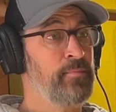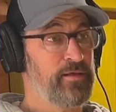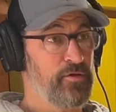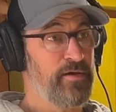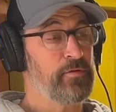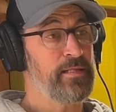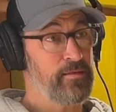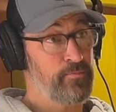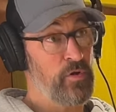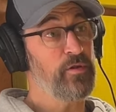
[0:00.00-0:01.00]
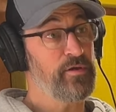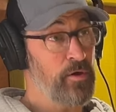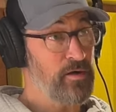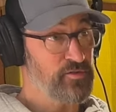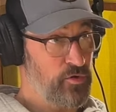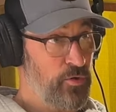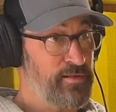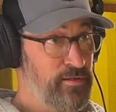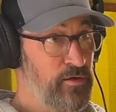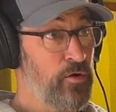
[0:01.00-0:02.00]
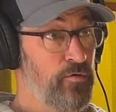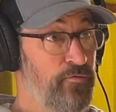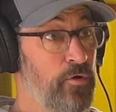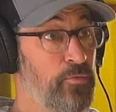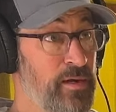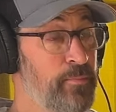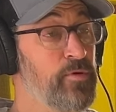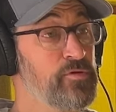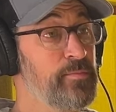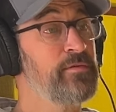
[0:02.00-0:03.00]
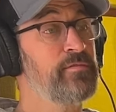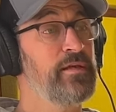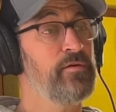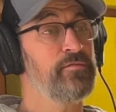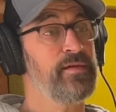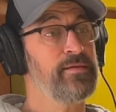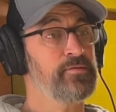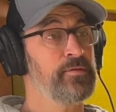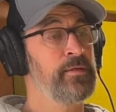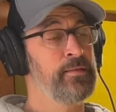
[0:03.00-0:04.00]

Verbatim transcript: Like you have to let them know that you're also going to go for reimbursement of legal fees.